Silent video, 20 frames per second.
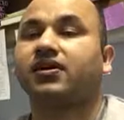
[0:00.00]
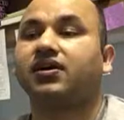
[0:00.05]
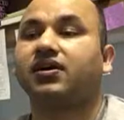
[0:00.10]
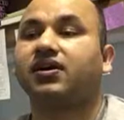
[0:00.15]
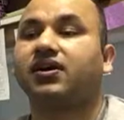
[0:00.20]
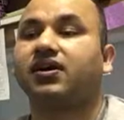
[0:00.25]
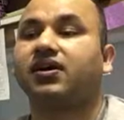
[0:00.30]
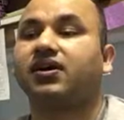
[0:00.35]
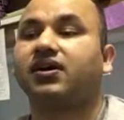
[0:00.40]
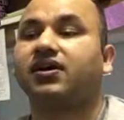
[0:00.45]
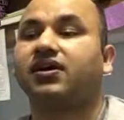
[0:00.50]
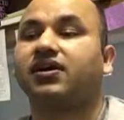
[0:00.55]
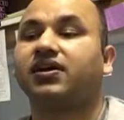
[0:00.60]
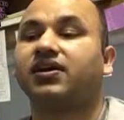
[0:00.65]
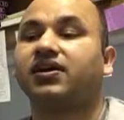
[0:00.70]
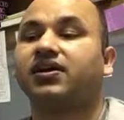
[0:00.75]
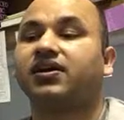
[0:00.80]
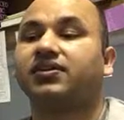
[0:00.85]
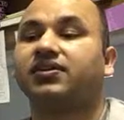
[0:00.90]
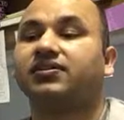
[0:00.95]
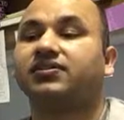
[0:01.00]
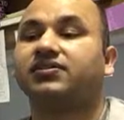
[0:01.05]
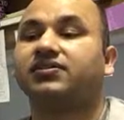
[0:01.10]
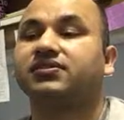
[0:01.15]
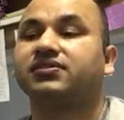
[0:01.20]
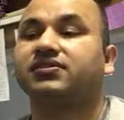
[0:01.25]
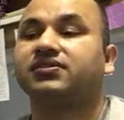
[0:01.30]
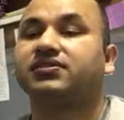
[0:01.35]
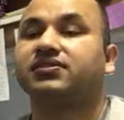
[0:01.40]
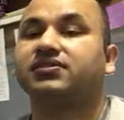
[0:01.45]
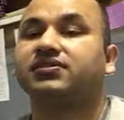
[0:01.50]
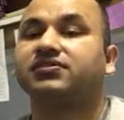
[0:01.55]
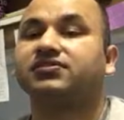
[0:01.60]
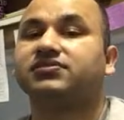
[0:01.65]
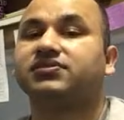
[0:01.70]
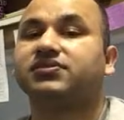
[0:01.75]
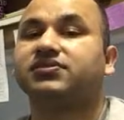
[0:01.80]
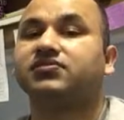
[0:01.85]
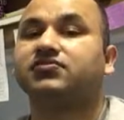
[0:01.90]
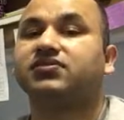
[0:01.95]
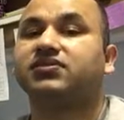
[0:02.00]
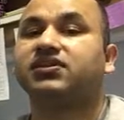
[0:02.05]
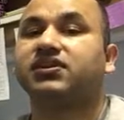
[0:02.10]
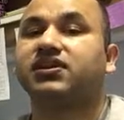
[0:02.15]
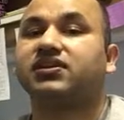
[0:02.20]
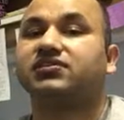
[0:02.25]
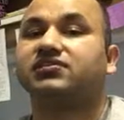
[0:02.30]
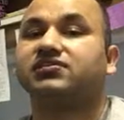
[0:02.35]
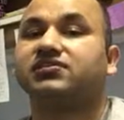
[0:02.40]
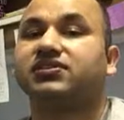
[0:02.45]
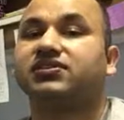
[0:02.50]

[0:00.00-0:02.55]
uh, is anyone has